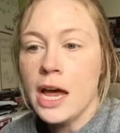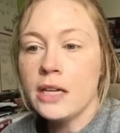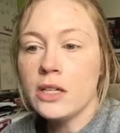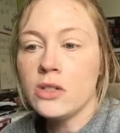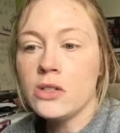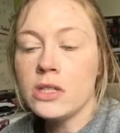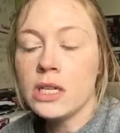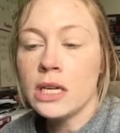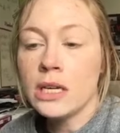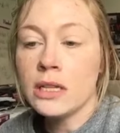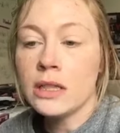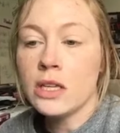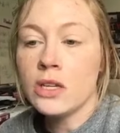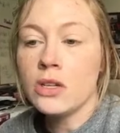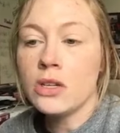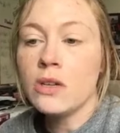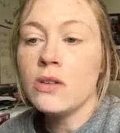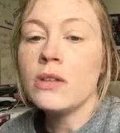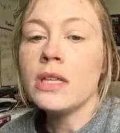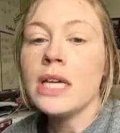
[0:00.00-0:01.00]
and using
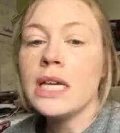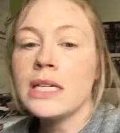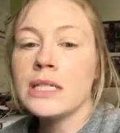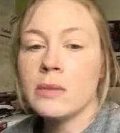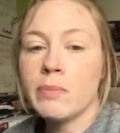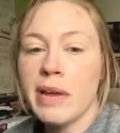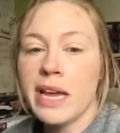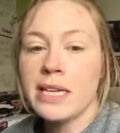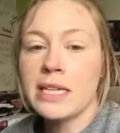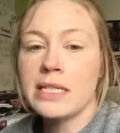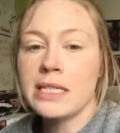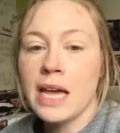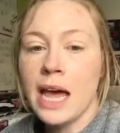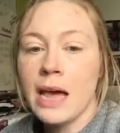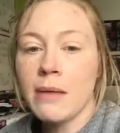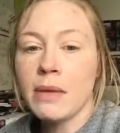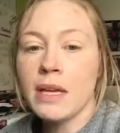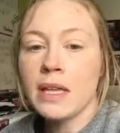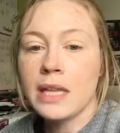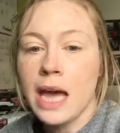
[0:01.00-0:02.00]
the newly expanded
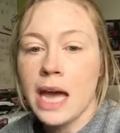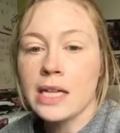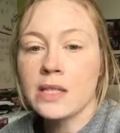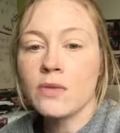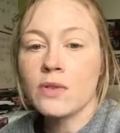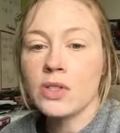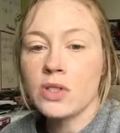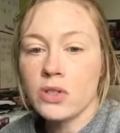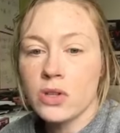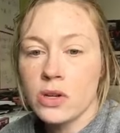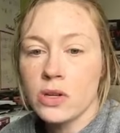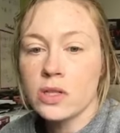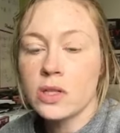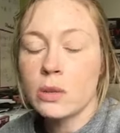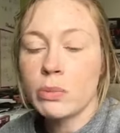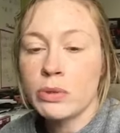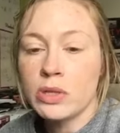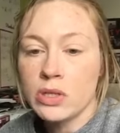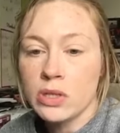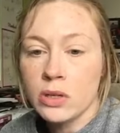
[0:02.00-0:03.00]
time in class for
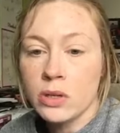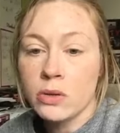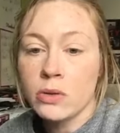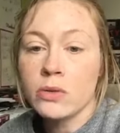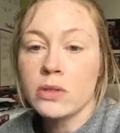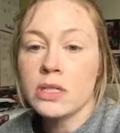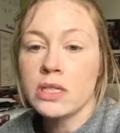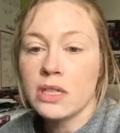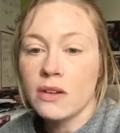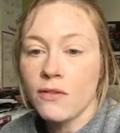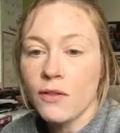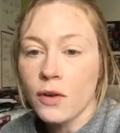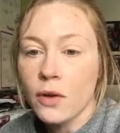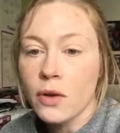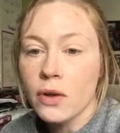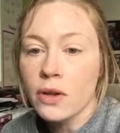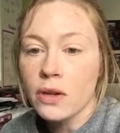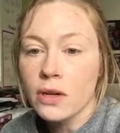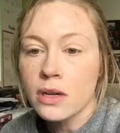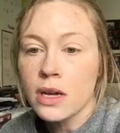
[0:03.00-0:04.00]
students to pursue
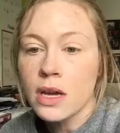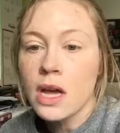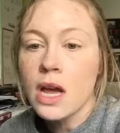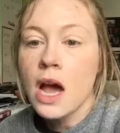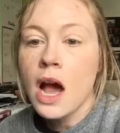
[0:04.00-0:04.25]
difficult,